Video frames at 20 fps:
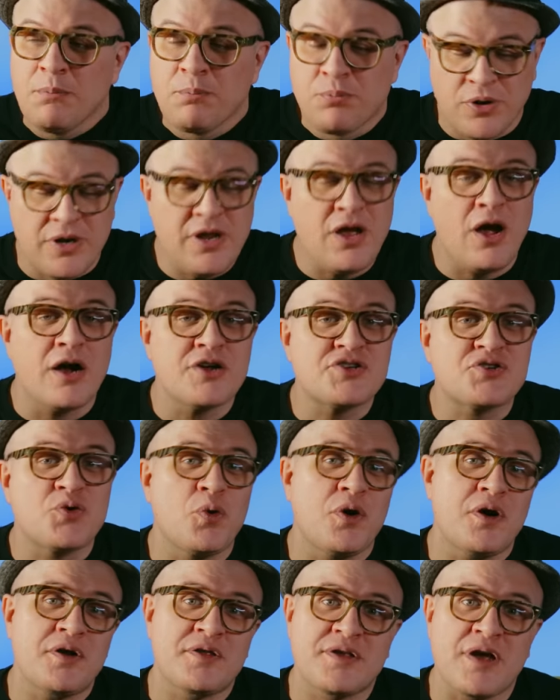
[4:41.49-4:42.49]
Pretty harsh
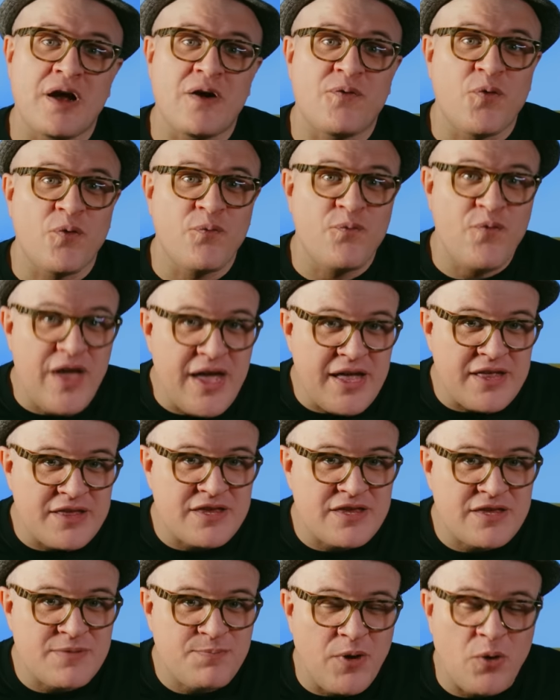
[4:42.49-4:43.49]
words there from
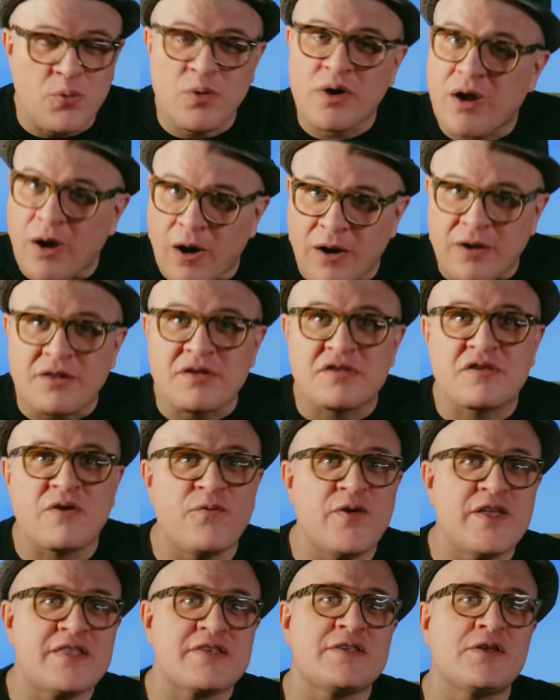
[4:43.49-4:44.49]
Vince, but regardless
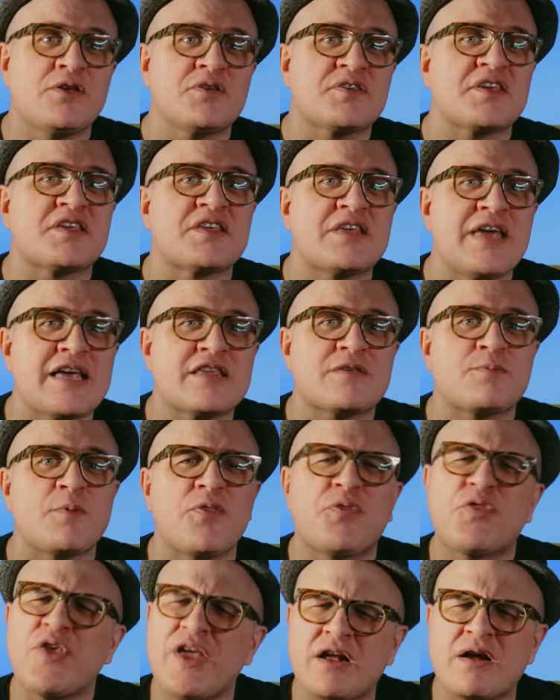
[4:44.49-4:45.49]
of Vince Neil's
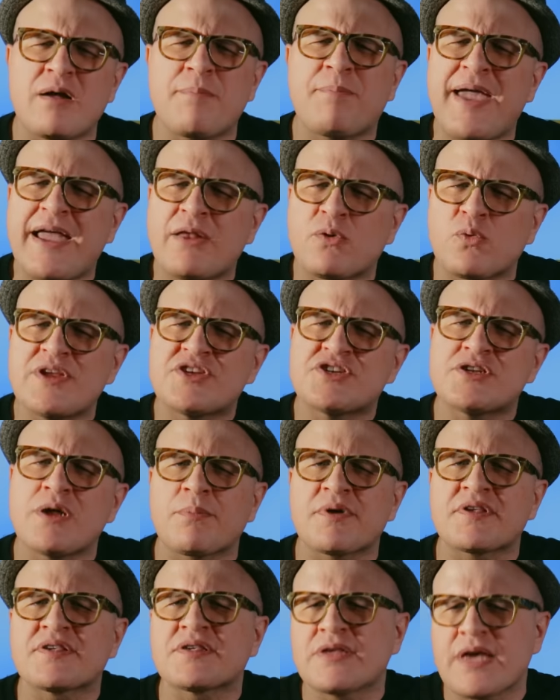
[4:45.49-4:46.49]
assessment, Theater of Pain reached
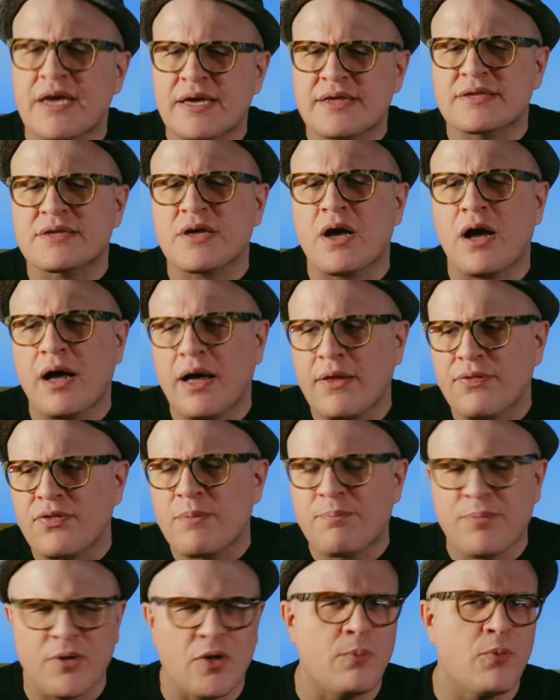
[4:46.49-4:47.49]
number six on
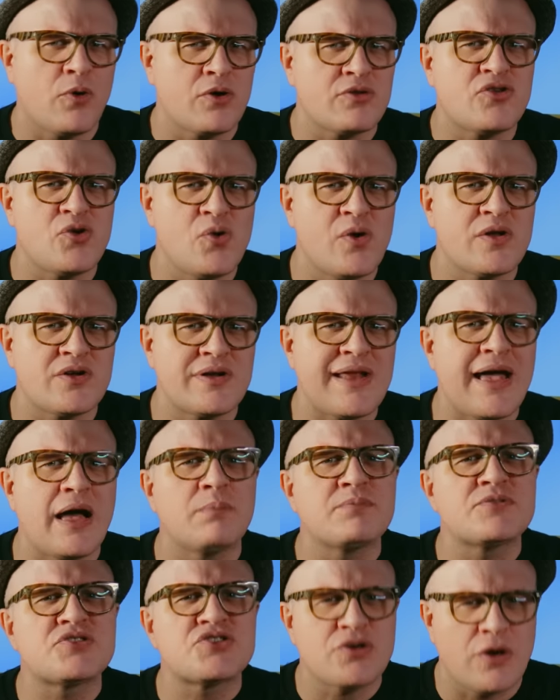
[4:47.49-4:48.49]
the Billboard 200
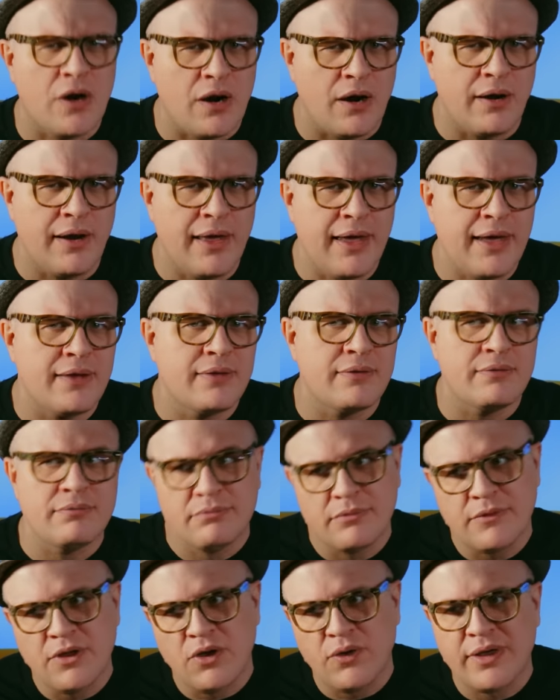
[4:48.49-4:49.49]
albums chart. And
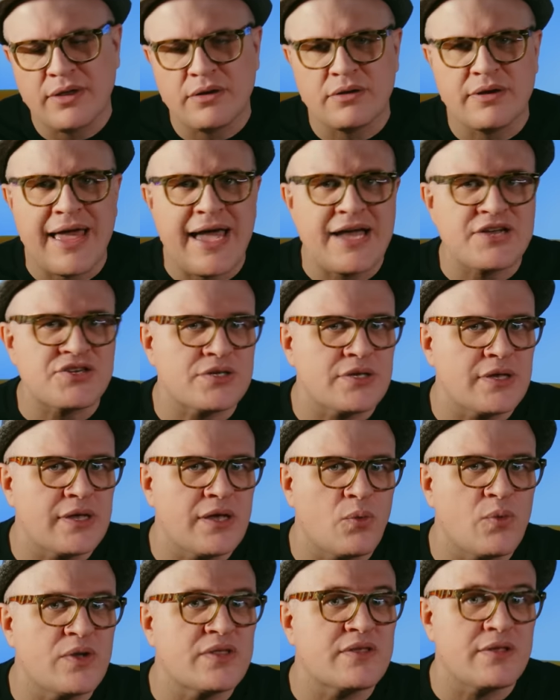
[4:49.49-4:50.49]
you know,
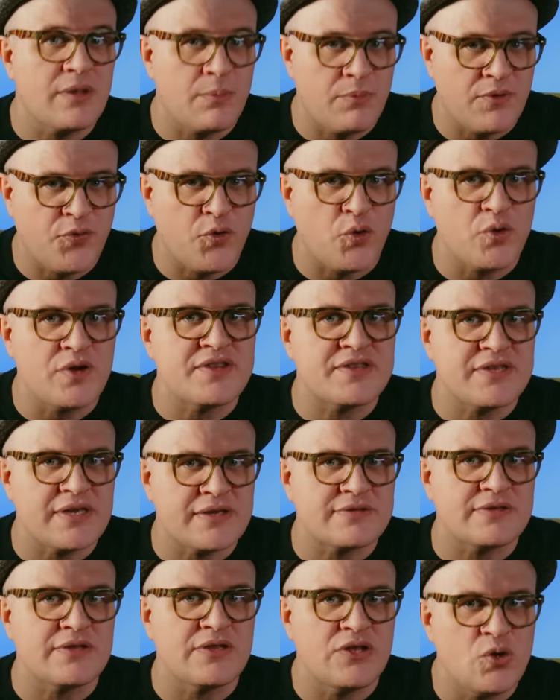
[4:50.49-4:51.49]
internationally, it went to number
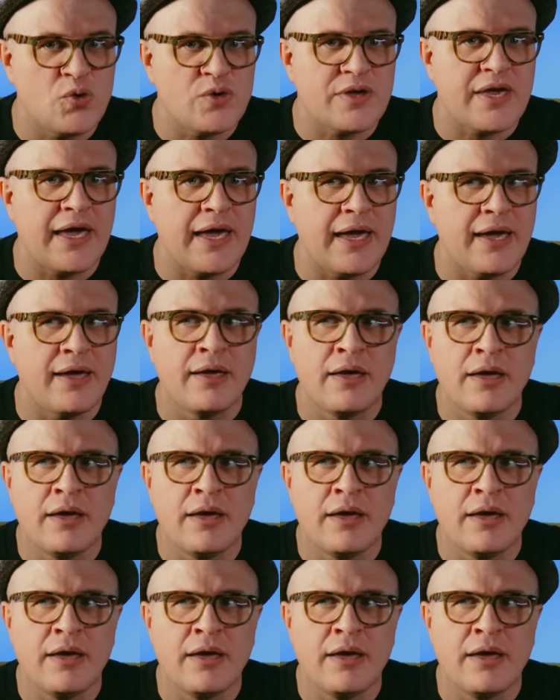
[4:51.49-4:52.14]
36 in the UK, it